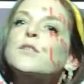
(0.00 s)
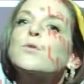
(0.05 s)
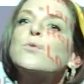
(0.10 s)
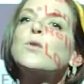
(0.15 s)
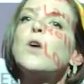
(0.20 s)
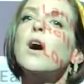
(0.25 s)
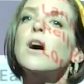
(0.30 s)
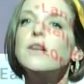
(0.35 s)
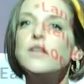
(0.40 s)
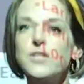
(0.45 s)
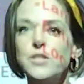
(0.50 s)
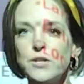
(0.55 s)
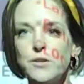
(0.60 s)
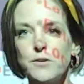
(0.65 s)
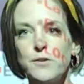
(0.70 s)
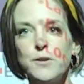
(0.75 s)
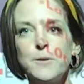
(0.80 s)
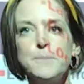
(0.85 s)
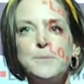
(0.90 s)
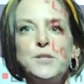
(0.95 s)
culture
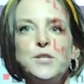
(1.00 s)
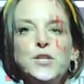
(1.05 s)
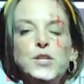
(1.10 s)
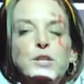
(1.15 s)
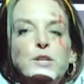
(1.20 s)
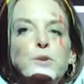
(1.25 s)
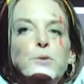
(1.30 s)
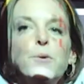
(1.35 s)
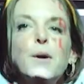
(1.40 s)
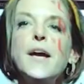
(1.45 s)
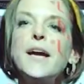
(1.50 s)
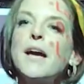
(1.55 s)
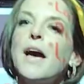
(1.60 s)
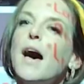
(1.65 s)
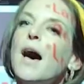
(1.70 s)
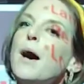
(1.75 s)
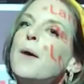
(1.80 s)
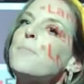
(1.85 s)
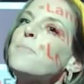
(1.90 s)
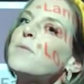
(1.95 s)
groups, too,
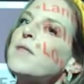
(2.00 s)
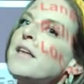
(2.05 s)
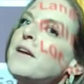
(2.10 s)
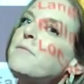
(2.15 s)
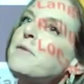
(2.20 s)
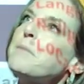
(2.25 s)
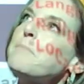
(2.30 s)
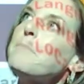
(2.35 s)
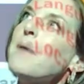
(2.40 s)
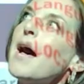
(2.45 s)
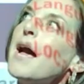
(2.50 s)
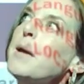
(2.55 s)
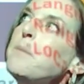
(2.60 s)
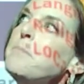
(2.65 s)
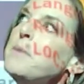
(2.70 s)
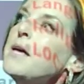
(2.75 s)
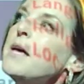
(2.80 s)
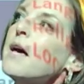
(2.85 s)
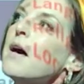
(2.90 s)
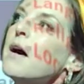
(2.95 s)
they remind
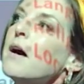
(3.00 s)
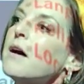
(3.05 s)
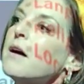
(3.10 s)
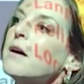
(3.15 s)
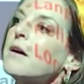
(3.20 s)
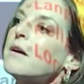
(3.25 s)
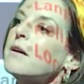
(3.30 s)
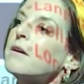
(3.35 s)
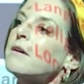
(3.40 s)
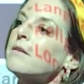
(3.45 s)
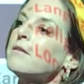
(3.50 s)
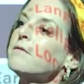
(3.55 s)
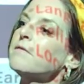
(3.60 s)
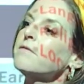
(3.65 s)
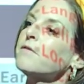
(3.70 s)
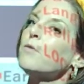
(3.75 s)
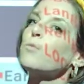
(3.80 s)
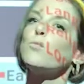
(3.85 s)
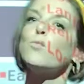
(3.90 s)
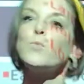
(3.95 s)
me of
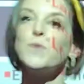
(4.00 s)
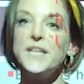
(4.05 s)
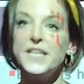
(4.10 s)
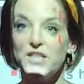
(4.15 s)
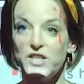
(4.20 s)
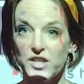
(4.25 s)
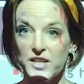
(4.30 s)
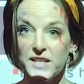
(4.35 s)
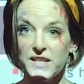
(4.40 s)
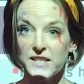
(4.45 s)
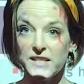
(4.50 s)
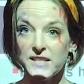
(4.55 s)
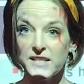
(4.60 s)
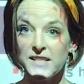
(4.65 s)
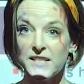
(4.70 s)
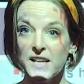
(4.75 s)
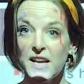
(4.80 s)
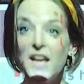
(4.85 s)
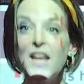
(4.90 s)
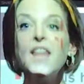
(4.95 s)
regions
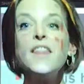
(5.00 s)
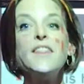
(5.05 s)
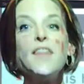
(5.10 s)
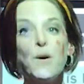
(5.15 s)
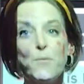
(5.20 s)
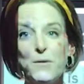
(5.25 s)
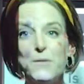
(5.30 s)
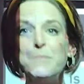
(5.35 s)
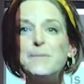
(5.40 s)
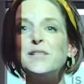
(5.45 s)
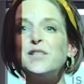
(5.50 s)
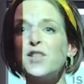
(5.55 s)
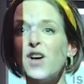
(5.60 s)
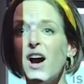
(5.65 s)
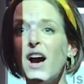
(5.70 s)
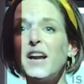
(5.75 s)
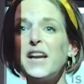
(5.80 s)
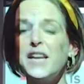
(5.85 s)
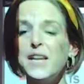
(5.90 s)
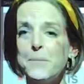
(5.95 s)
that we've been
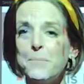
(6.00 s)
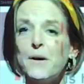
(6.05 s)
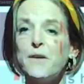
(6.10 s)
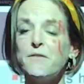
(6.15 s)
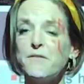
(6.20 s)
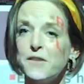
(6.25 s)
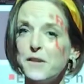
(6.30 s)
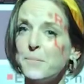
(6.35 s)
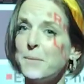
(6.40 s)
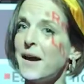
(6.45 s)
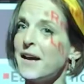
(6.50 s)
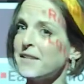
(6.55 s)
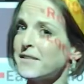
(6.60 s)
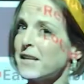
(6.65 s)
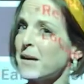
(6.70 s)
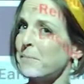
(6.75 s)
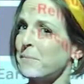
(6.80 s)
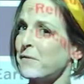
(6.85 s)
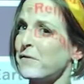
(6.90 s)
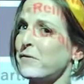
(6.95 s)
talking about for the past
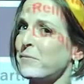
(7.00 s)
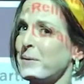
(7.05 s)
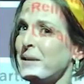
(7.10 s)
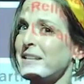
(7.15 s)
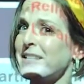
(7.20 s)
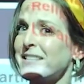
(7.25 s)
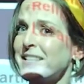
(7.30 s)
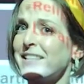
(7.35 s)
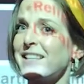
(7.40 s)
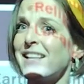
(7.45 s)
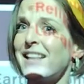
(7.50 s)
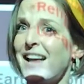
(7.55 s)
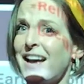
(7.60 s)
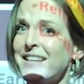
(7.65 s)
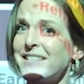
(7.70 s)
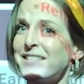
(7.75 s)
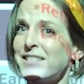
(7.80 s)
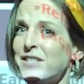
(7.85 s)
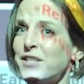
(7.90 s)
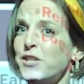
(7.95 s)
couple of weeks in
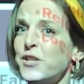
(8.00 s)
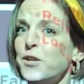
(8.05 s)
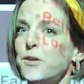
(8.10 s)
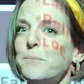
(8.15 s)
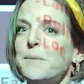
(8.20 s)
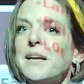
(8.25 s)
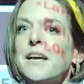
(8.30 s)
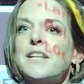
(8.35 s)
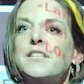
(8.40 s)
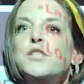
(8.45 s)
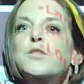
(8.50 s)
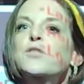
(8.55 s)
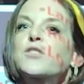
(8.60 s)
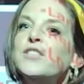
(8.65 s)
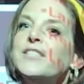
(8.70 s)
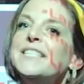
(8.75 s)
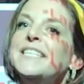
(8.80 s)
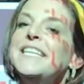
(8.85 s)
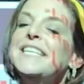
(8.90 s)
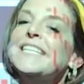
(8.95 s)
class, too, because you
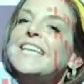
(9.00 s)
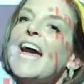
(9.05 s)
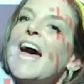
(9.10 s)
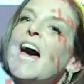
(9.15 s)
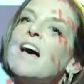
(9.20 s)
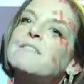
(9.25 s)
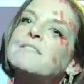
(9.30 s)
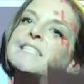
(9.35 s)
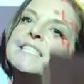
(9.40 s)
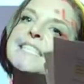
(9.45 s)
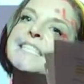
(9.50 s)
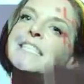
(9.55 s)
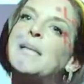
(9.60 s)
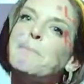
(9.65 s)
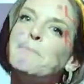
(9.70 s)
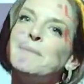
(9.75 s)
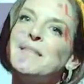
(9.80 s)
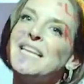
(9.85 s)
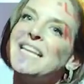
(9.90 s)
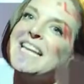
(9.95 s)
just need to have
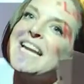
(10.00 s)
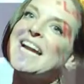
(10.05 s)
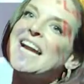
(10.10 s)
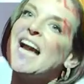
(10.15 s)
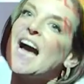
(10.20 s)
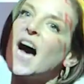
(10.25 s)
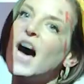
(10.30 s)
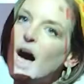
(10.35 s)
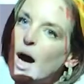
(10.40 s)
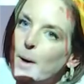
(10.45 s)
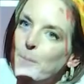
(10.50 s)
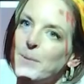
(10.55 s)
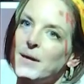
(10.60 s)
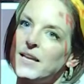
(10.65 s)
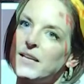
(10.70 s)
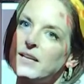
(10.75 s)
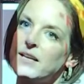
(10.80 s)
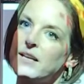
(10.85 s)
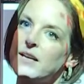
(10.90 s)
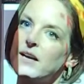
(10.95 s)
something in common,
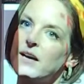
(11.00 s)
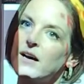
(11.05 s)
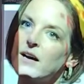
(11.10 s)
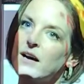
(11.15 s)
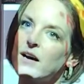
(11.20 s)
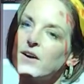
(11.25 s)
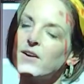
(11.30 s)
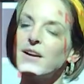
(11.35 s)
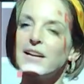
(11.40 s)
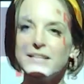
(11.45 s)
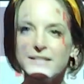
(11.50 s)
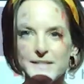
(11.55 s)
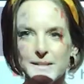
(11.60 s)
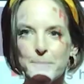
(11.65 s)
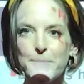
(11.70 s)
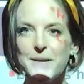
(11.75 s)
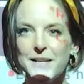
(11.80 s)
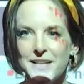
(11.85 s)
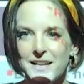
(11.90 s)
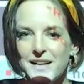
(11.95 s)
all right?
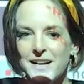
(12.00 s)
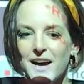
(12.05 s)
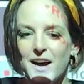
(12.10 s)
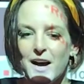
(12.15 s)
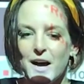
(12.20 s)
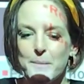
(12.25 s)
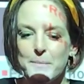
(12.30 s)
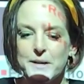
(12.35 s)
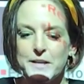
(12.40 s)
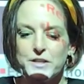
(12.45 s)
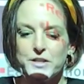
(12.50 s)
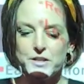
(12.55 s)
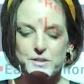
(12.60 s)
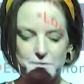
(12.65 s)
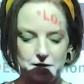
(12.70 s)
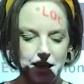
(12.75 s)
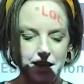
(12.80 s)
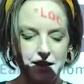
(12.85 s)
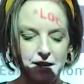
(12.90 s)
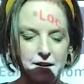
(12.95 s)
Something in common to
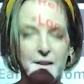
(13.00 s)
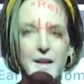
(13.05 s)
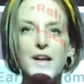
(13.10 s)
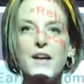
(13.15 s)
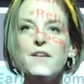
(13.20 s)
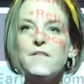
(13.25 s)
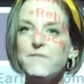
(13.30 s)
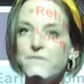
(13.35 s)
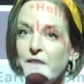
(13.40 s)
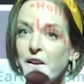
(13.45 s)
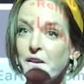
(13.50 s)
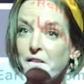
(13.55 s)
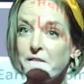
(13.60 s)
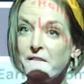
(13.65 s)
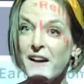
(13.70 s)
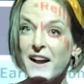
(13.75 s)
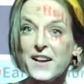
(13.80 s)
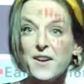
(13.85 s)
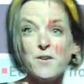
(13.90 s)
kind of verify your